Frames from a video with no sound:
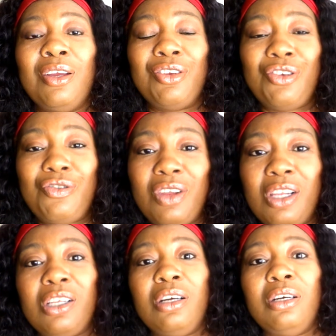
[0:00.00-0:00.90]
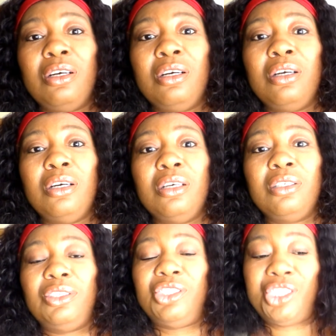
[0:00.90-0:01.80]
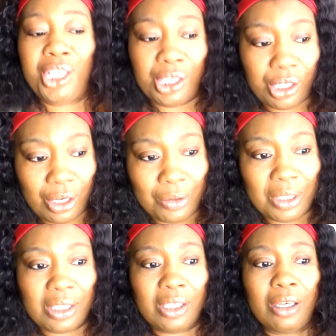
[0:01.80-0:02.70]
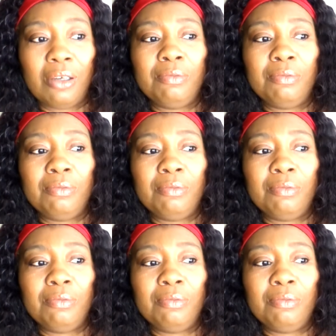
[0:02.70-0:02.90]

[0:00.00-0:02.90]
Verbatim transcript: You need to uh check yourself.